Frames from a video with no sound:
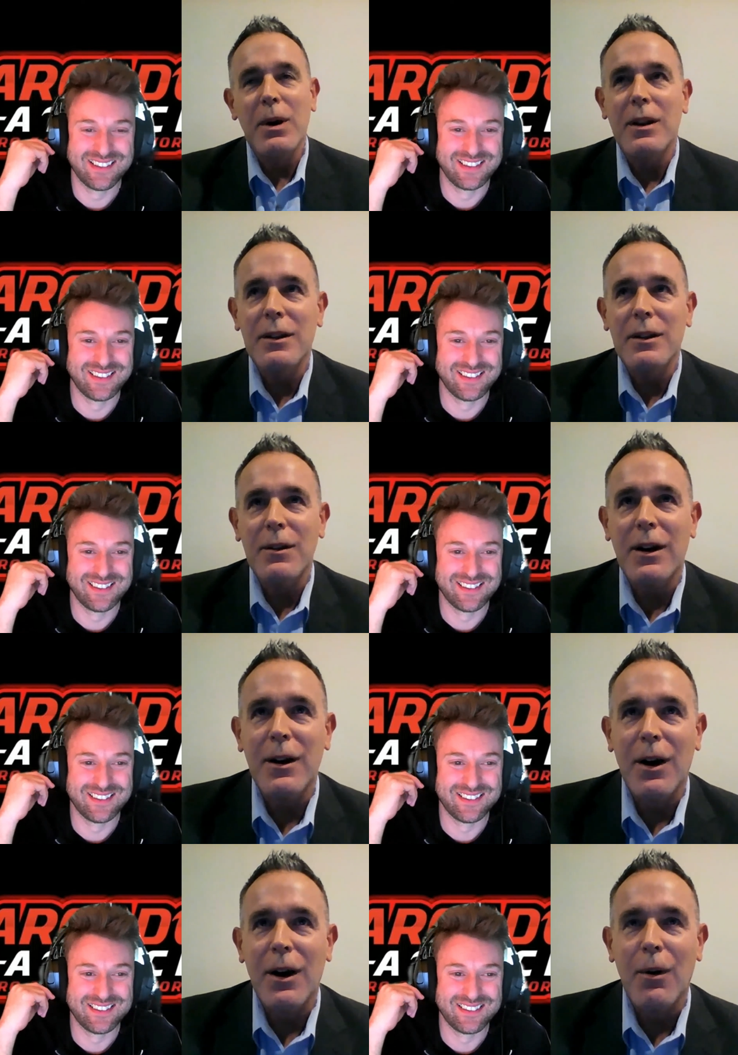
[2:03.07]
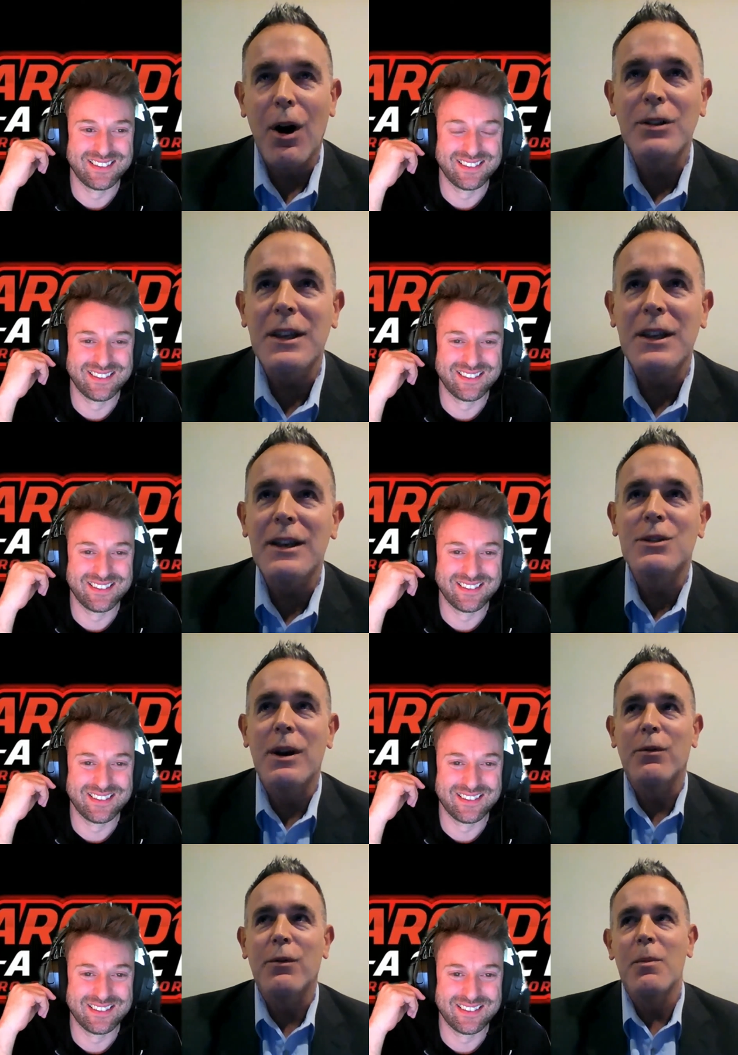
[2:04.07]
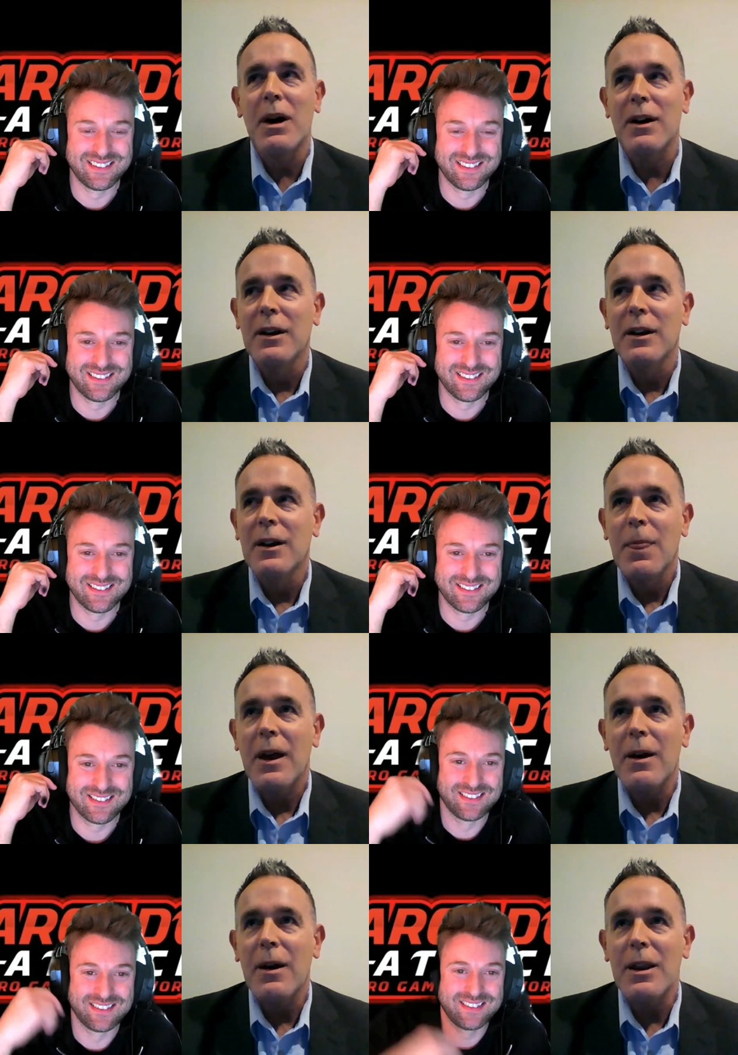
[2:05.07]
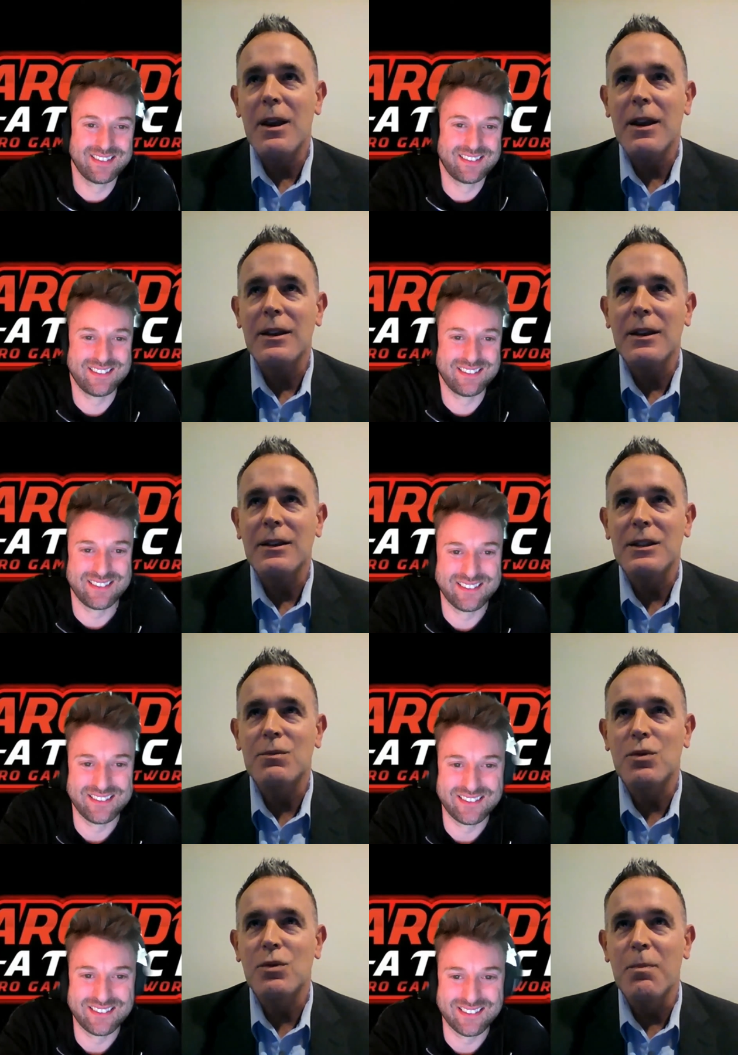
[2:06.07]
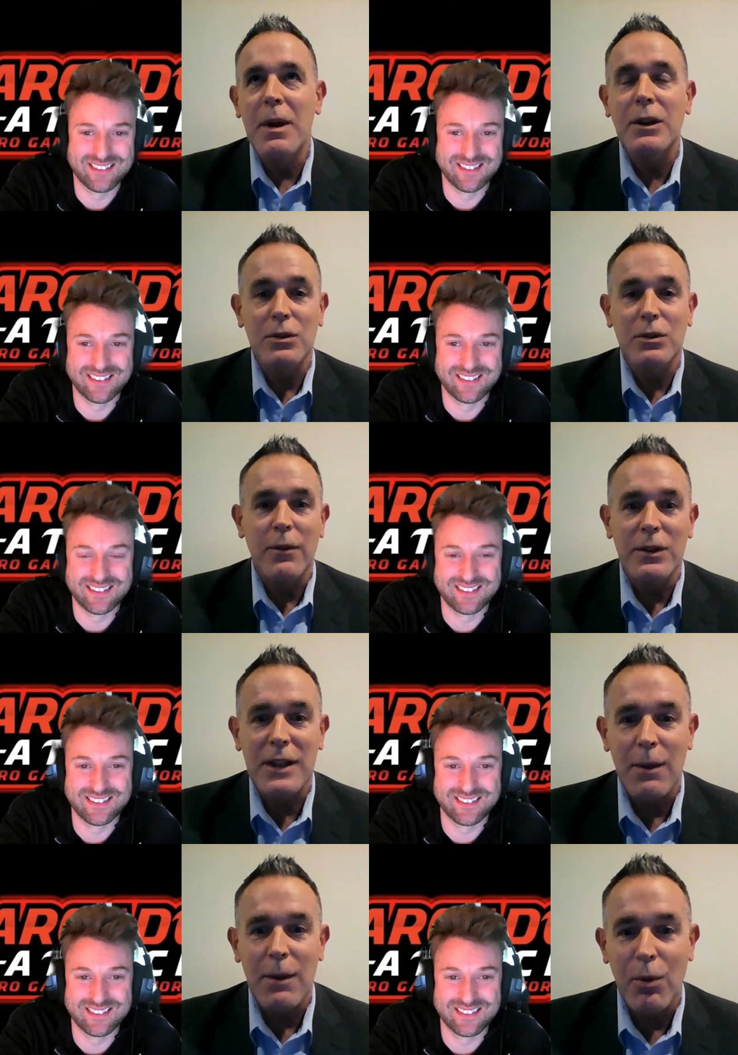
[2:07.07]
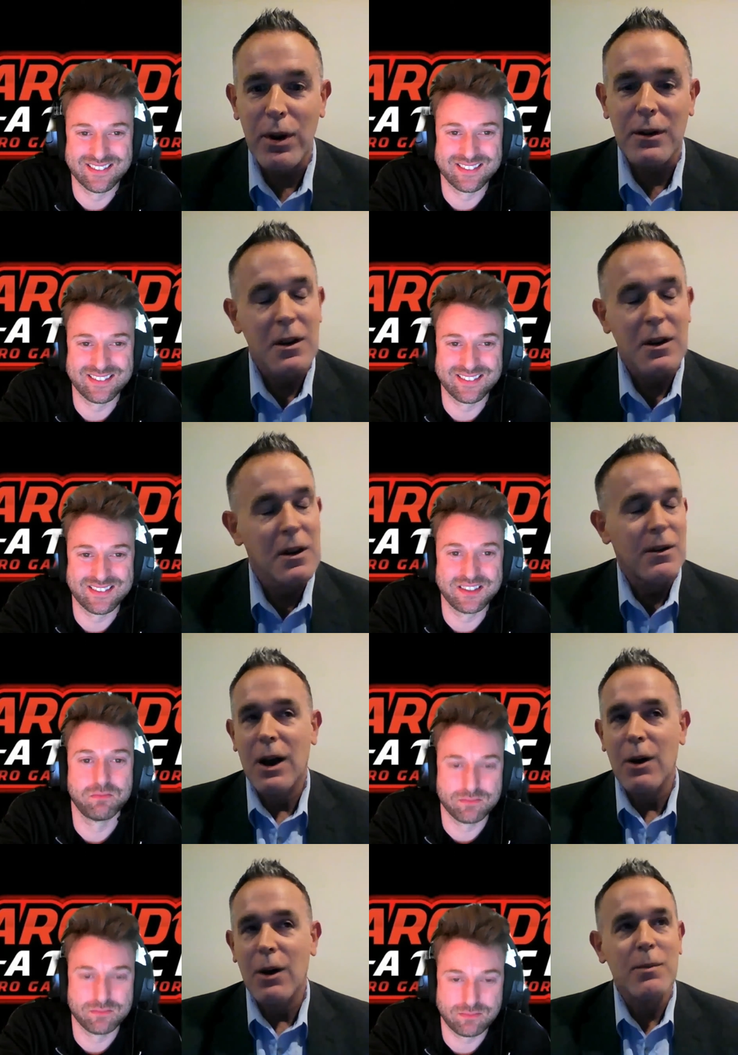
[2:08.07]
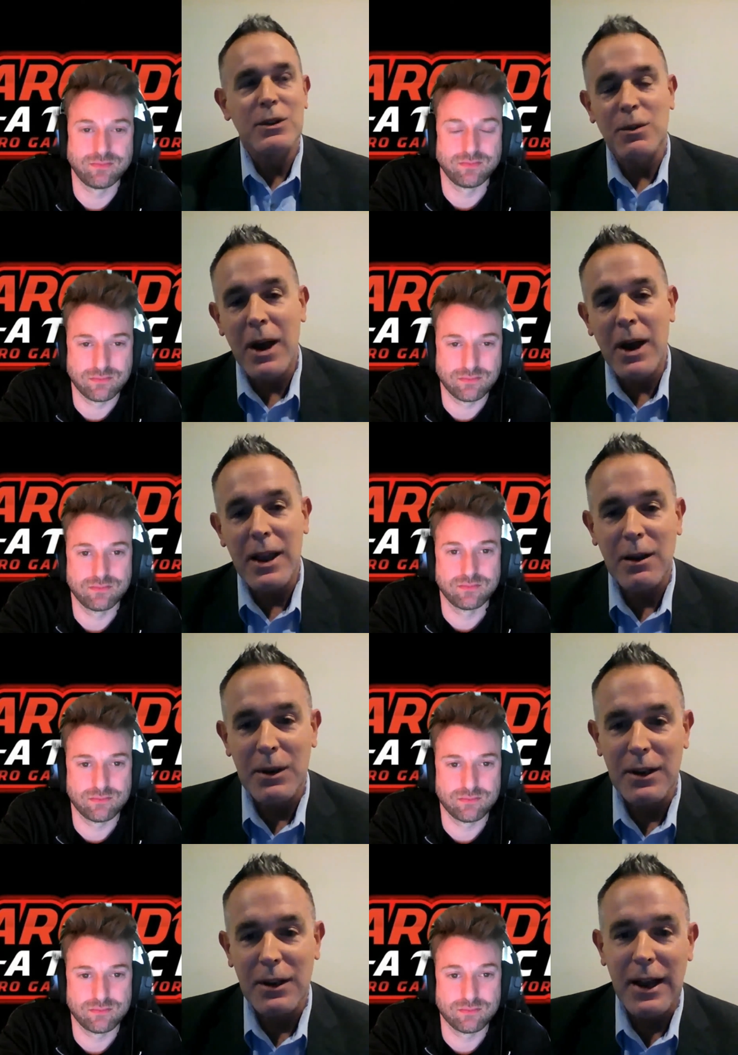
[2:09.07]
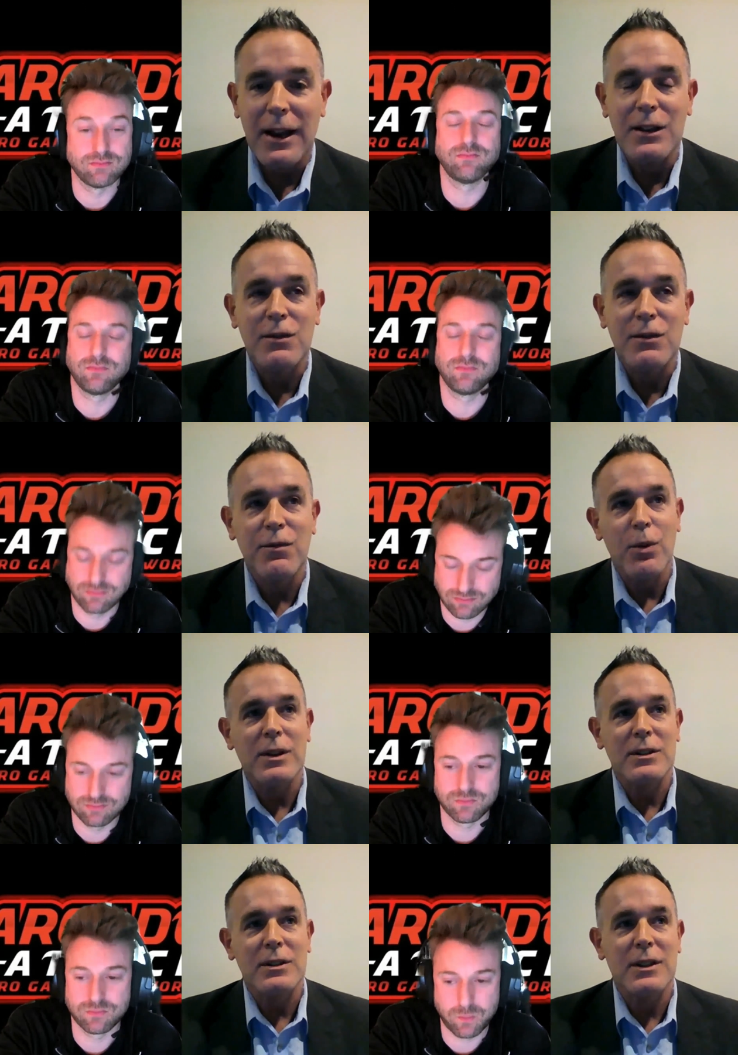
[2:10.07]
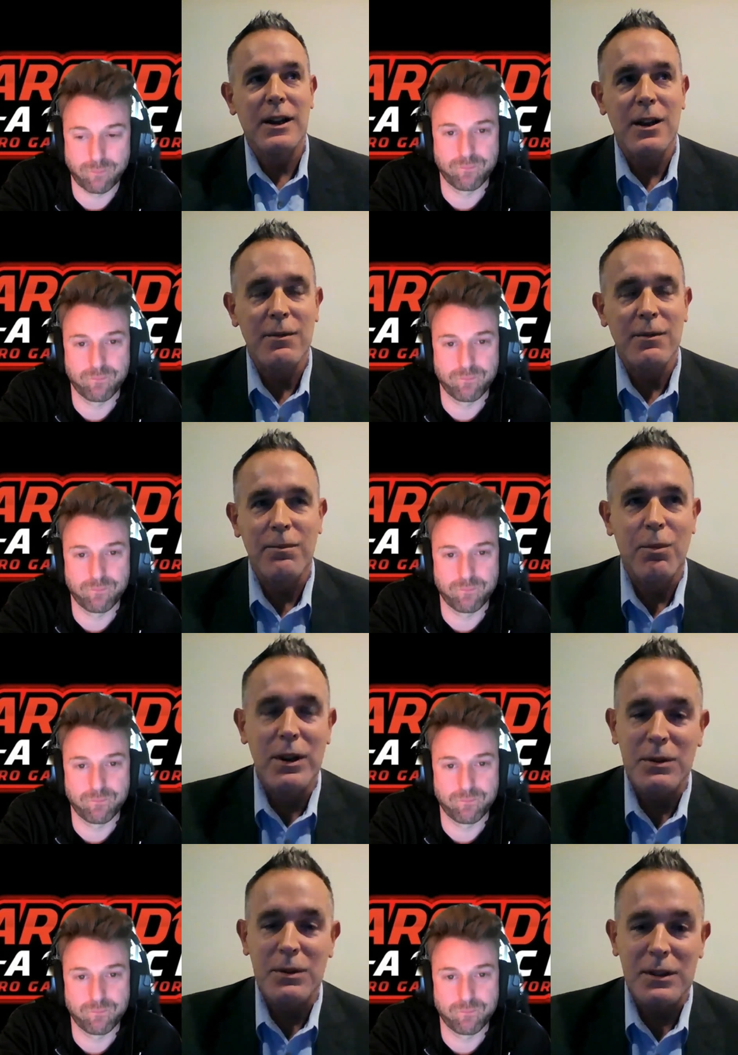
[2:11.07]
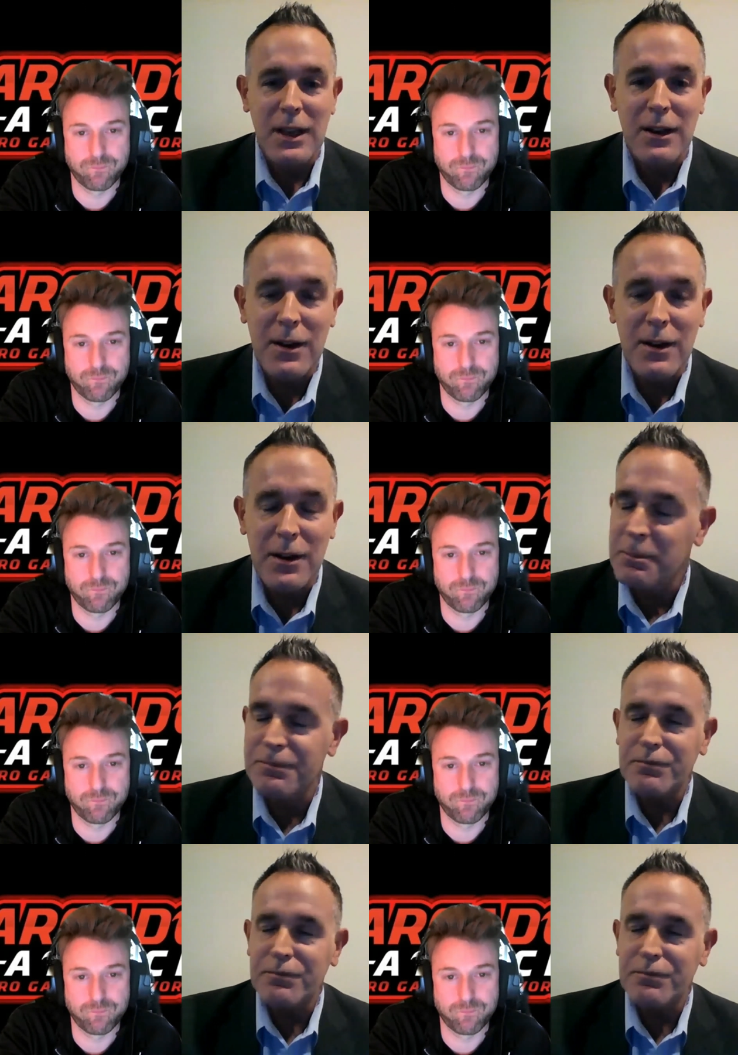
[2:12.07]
Speaker 1: but uh, I'll say this right from a, uh, a, a, mental toughness standpoint, I wouldn't mess with Mike. I mean, that guy's focused. That guy, when he was at Sega,